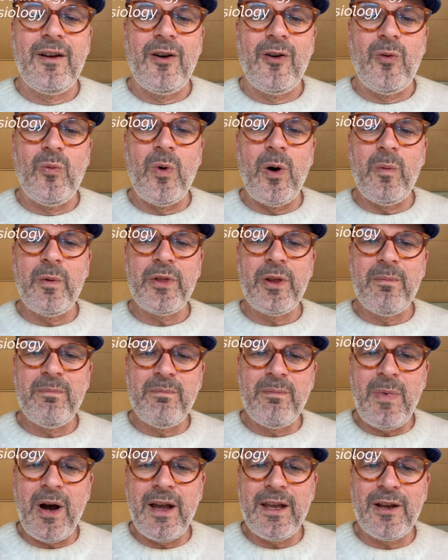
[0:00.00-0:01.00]
What were the
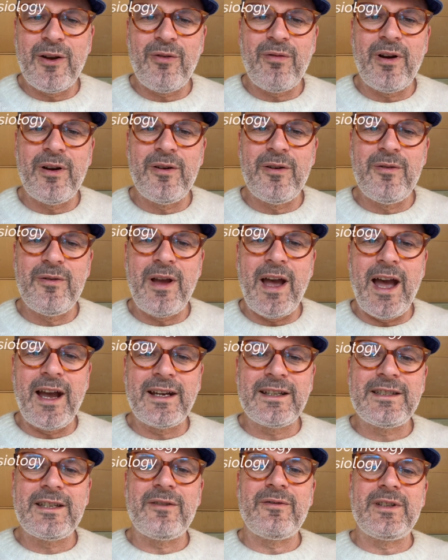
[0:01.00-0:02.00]
micro
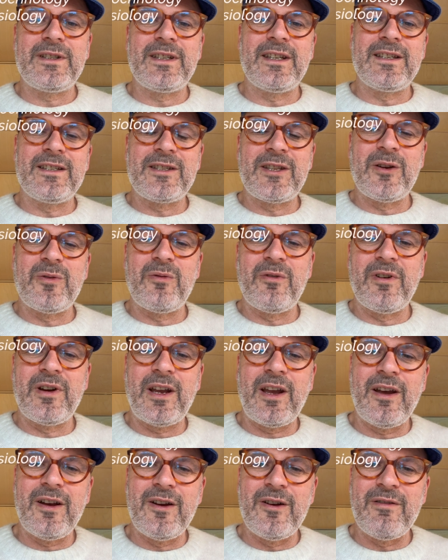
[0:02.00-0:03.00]
activities that were
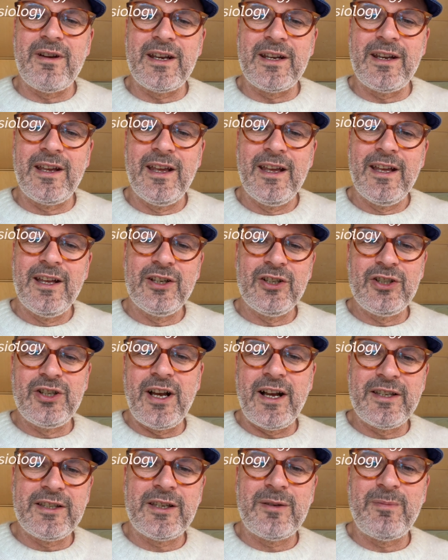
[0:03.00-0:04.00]
occurring
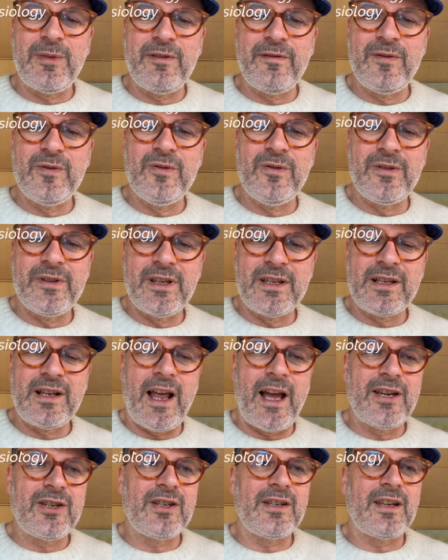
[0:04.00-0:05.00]
just before this
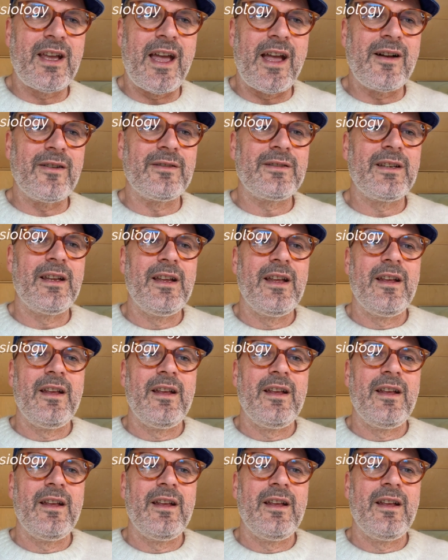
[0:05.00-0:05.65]
lashing out?